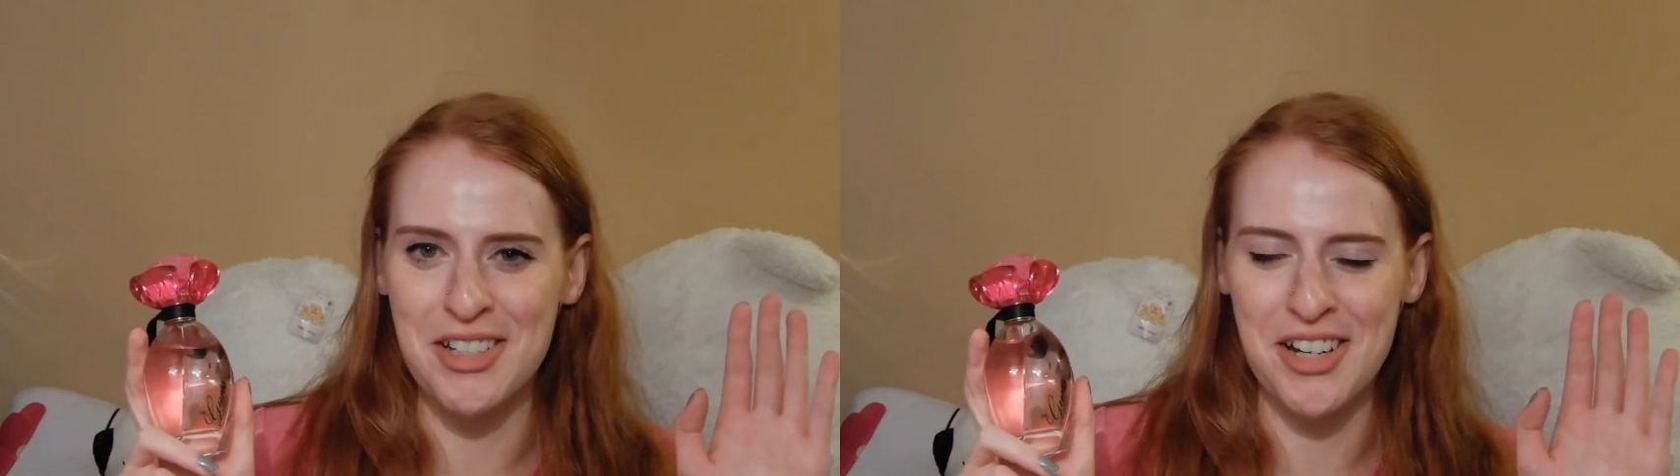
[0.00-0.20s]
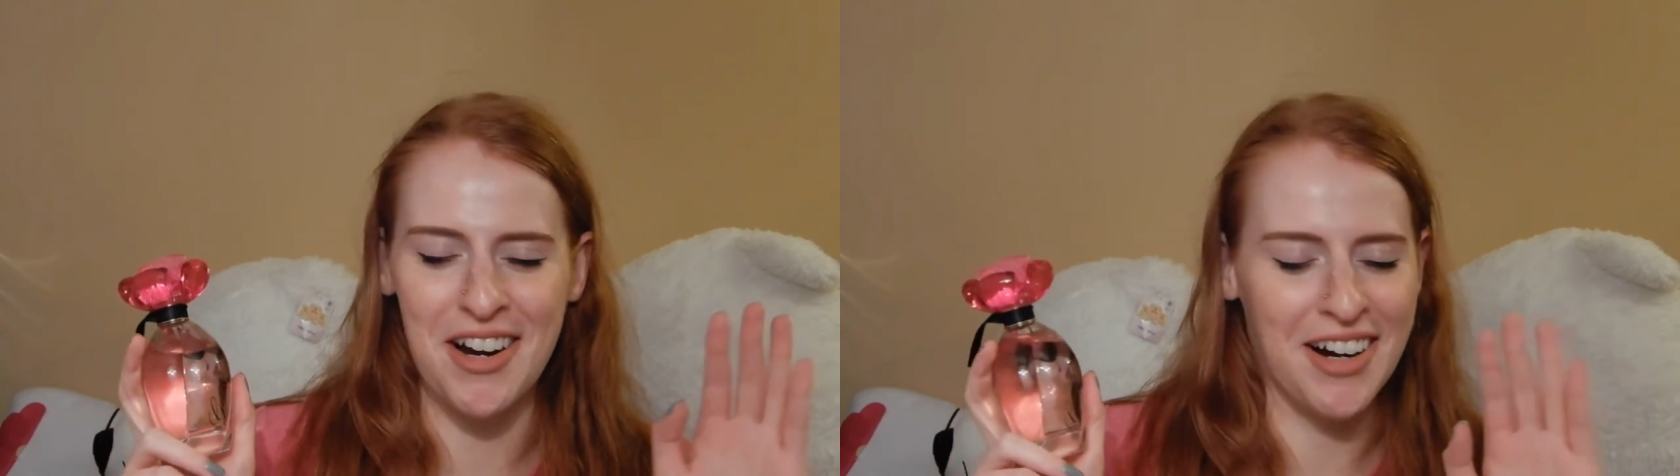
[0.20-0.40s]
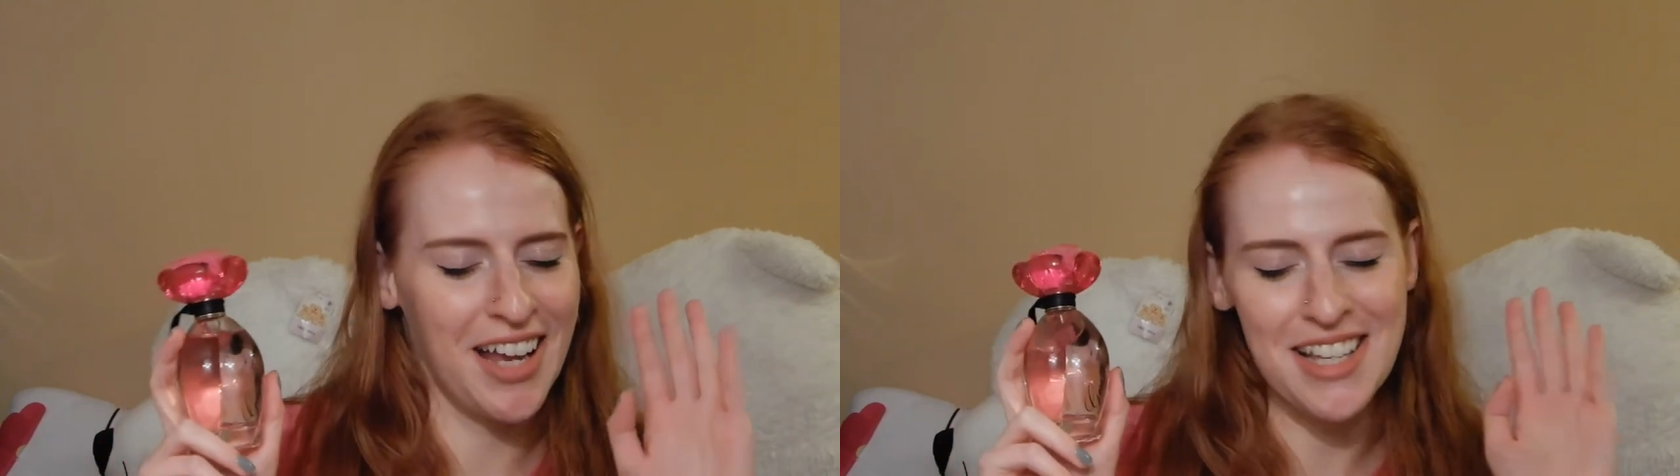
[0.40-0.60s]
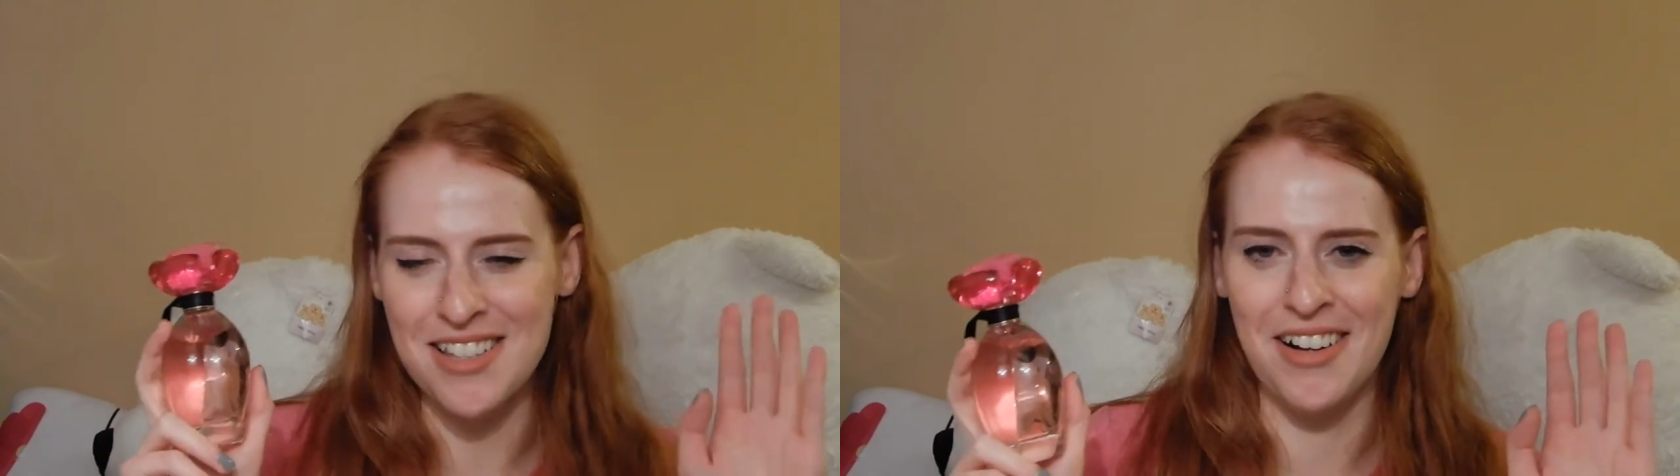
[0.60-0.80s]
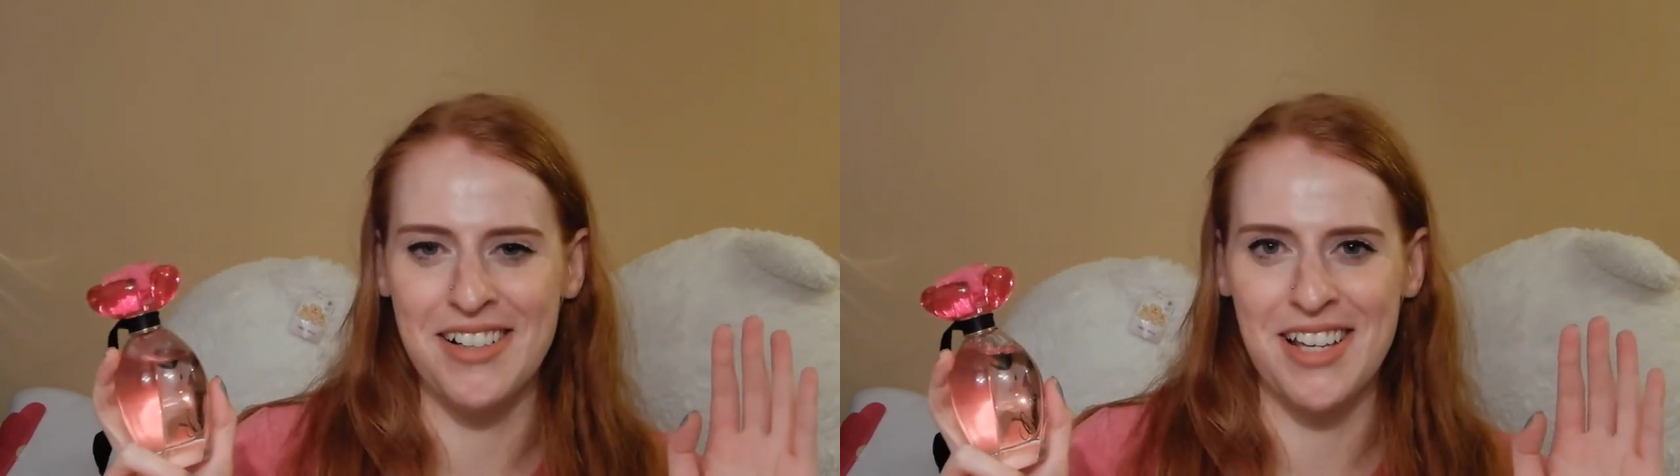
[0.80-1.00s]
generic as
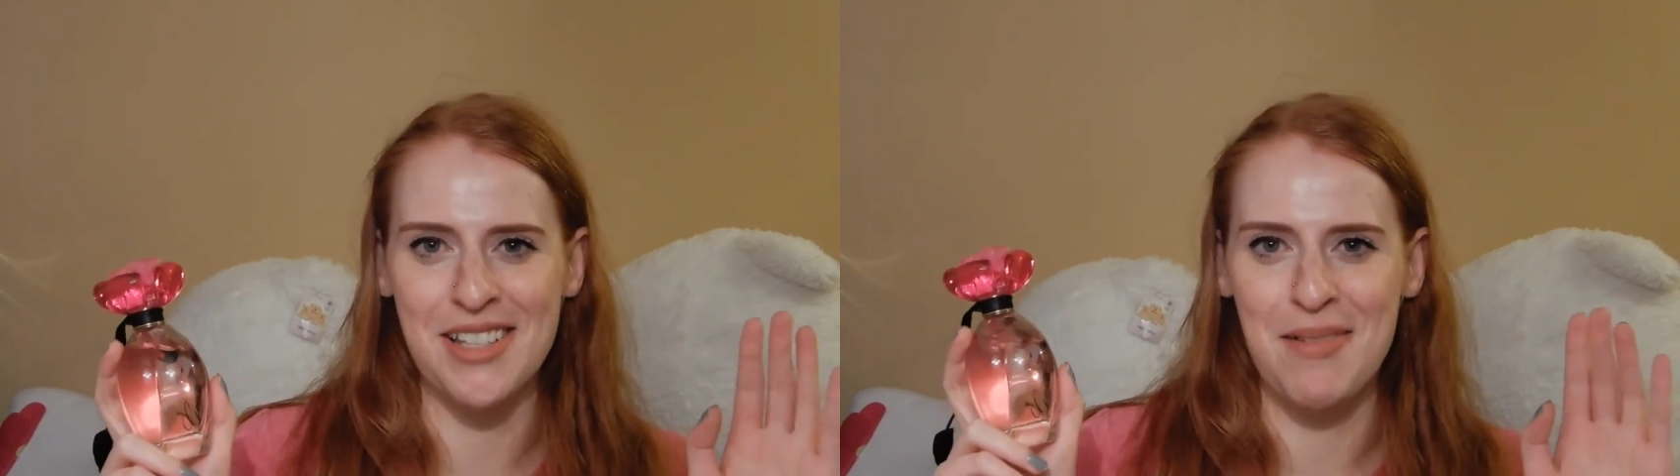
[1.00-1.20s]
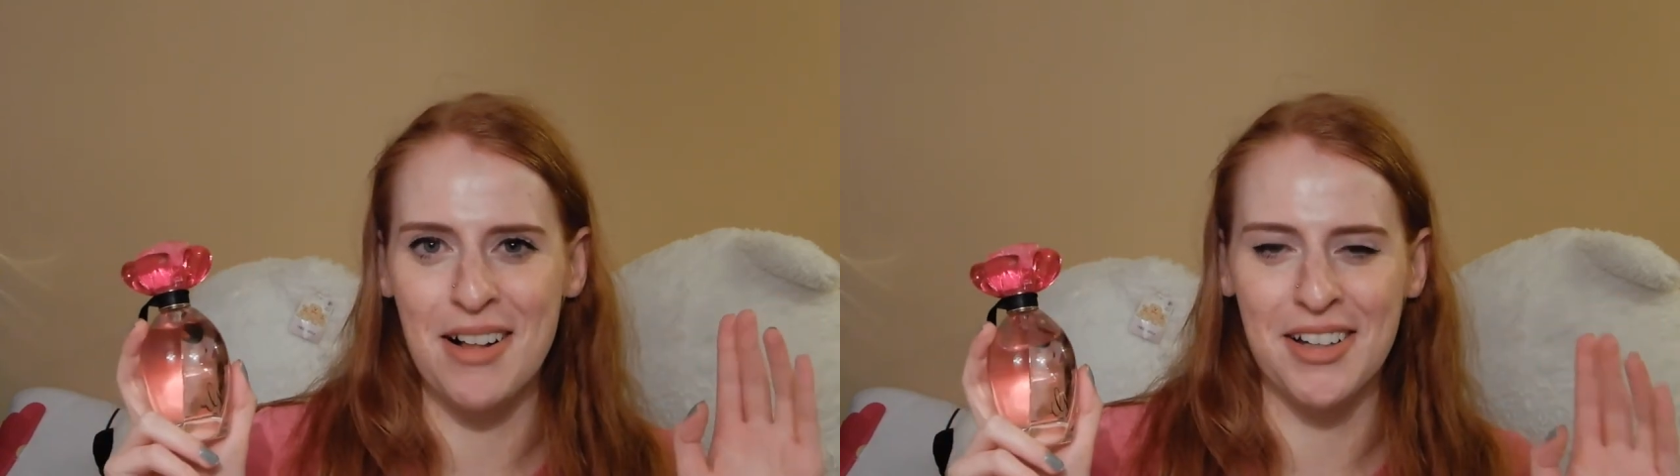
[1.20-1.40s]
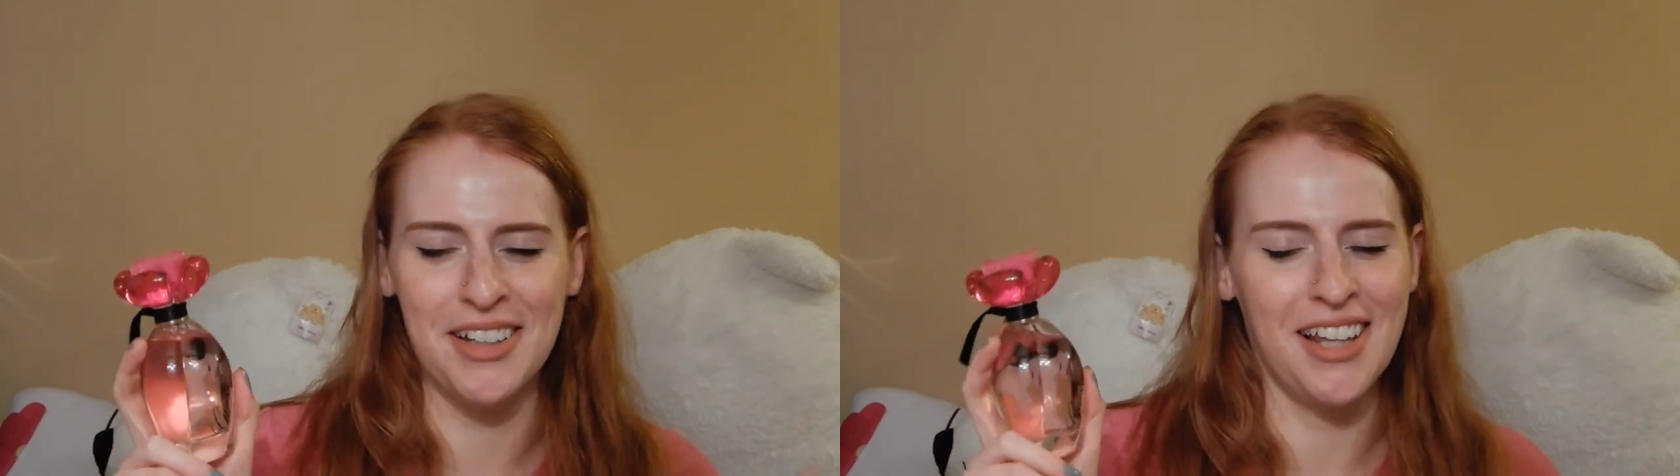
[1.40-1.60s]
long as I smell good,